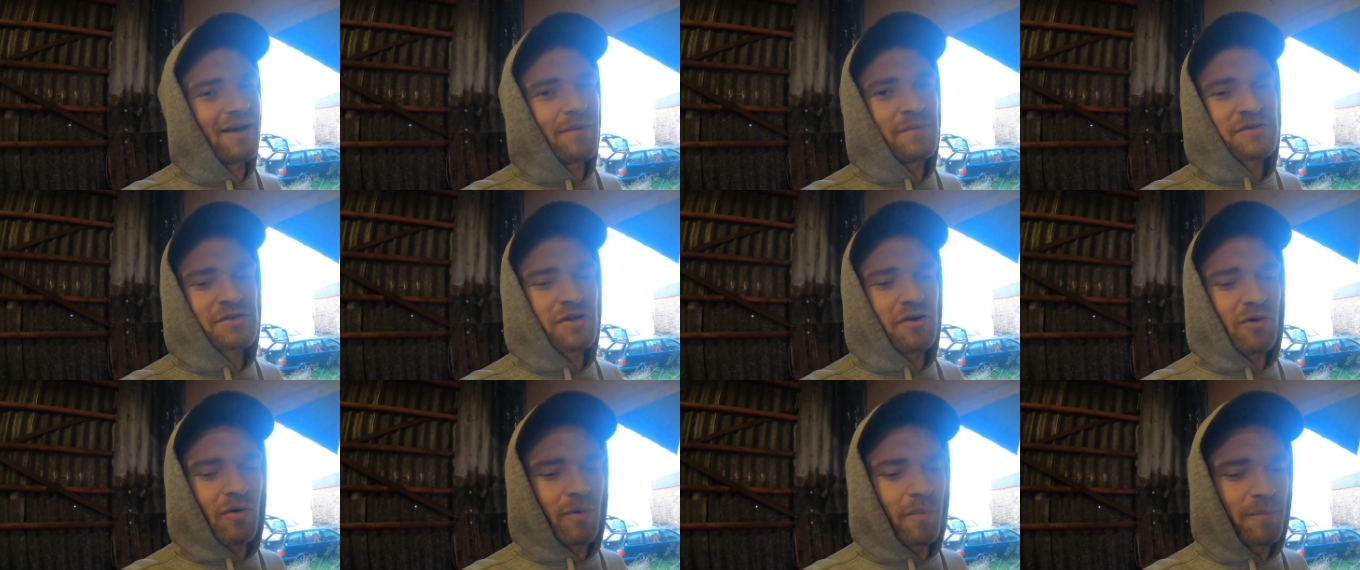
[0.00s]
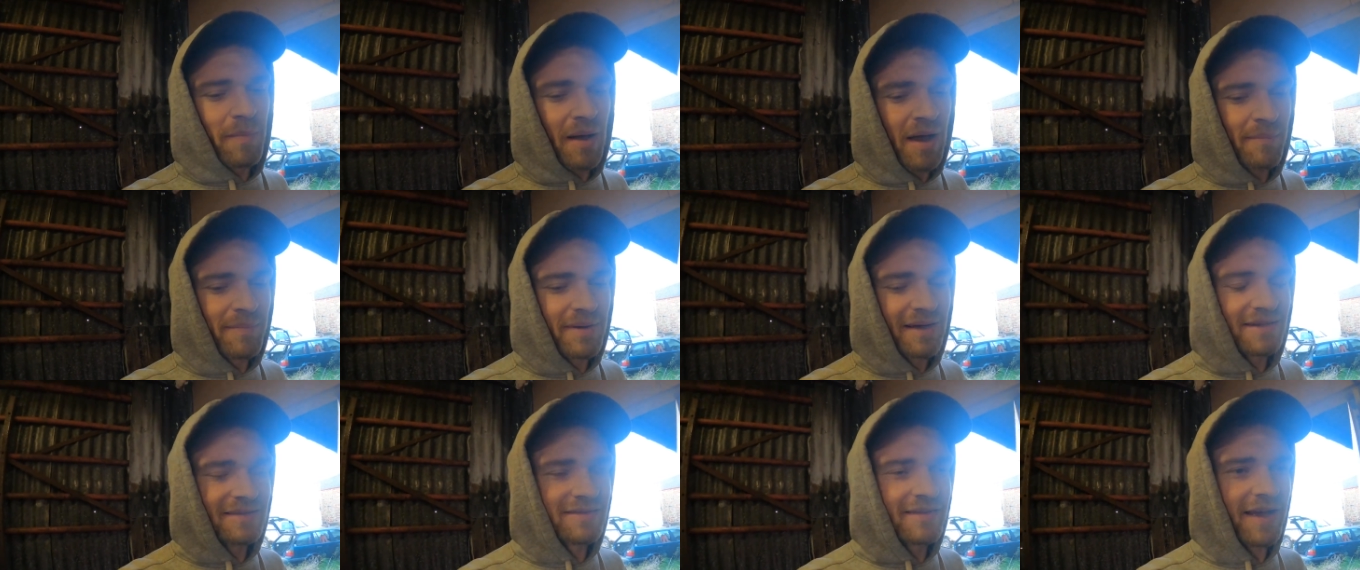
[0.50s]
It was all
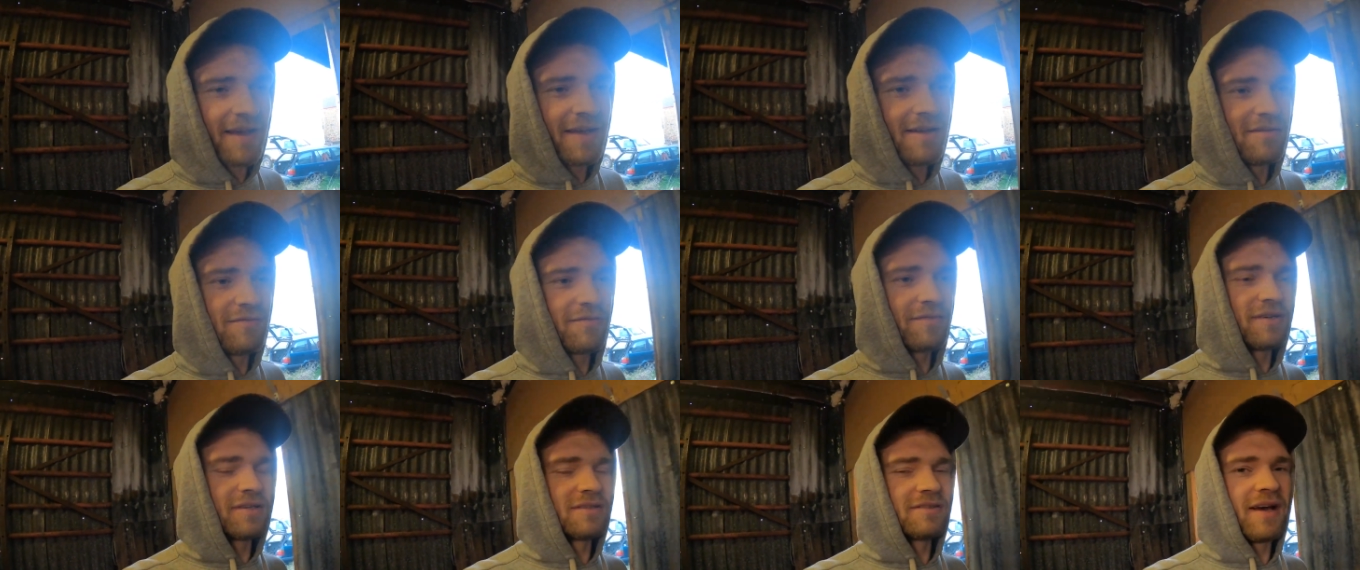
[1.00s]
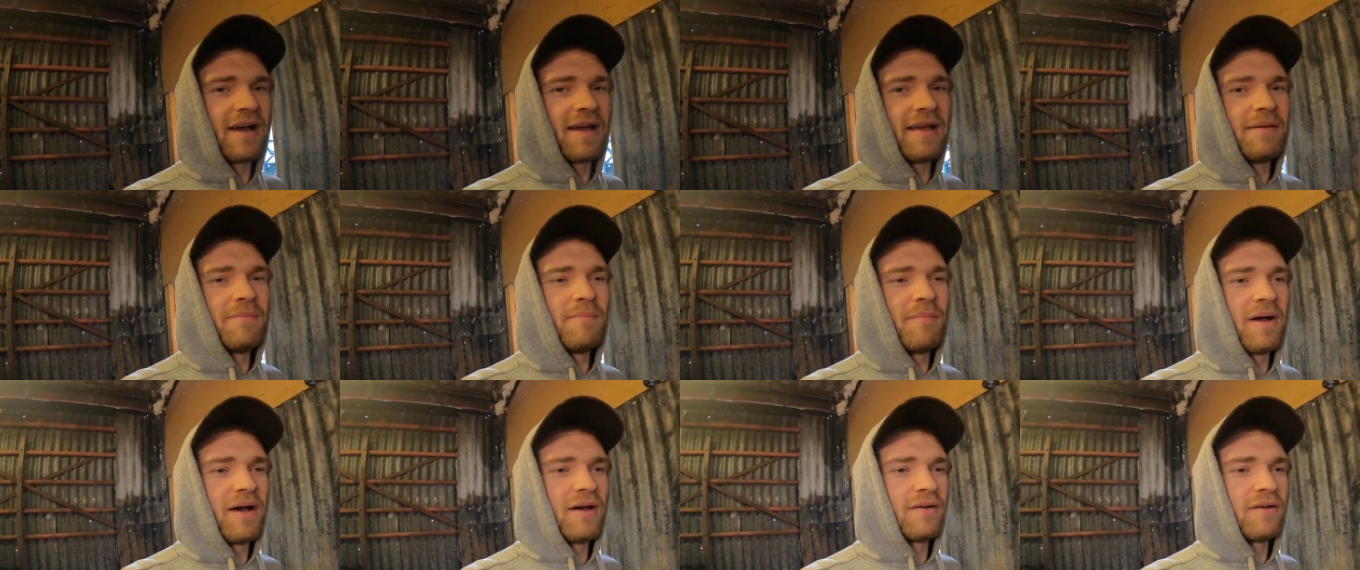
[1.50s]
a bit tight for time,